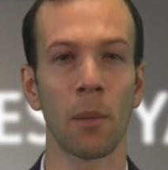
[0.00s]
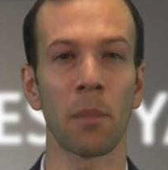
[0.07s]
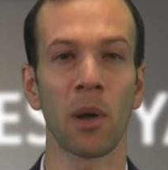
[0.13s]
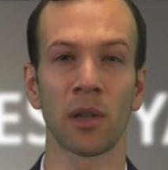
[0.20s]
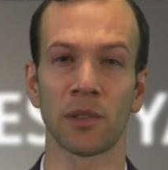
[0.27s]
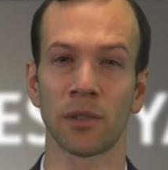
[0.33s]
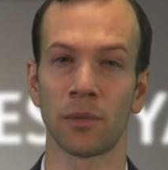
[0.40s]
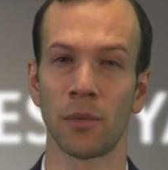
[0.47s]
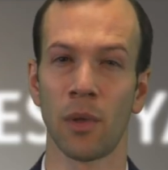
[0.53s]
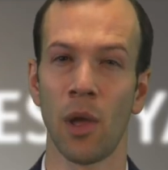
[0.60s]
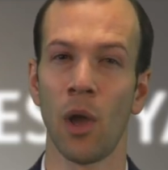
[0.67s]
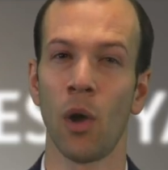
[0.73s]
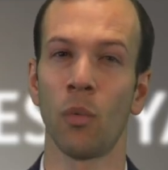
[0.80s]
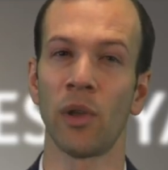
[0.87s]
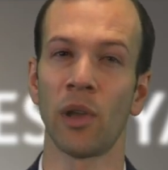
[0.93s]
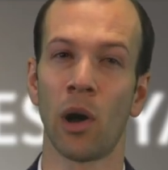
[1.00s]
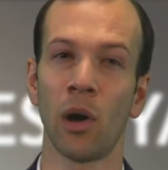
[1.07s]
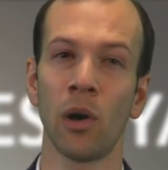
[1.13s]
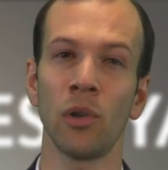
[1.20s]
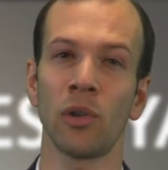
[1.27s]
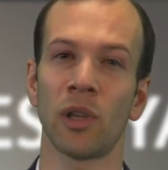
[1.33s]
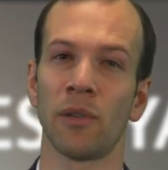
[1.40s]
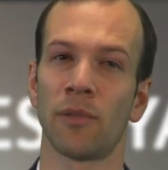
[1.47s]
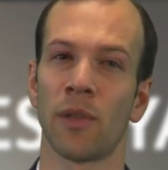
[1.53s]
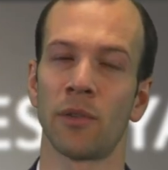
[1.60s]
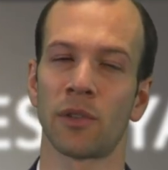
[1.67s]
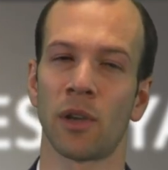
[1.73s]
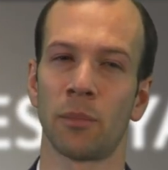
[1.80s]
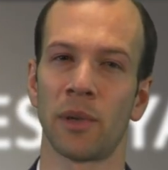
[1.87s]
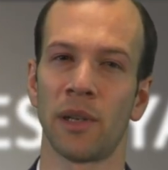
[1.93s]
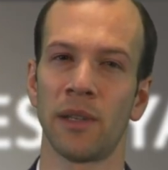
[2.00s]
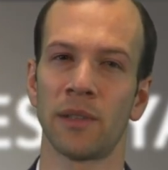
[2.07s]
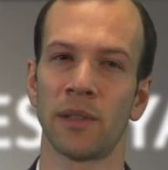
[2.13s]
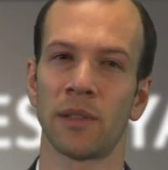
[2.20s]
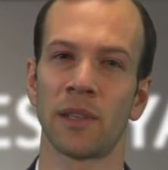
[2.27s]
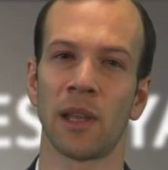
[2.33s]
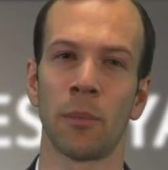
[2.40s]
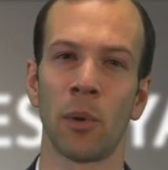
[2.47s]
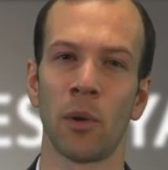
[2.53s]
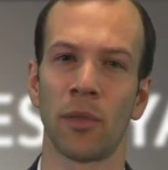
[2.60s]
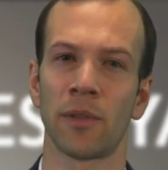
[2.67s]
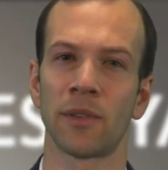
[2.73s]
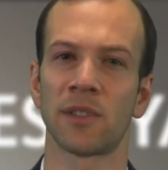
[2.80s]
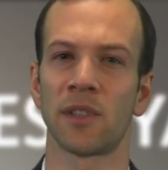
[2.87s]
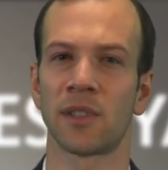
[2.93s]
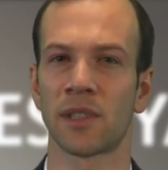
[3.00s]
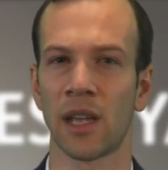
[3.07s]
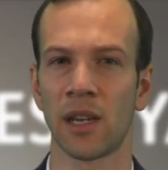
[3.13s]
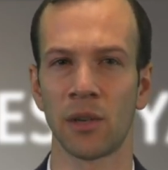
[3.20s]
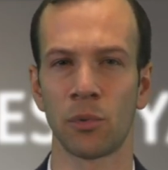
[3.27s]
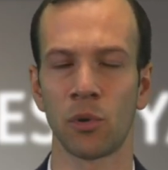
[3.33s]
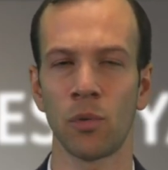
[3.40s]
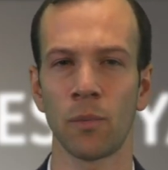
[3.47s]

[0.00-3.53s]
but we are looking for those companies that are both sustainable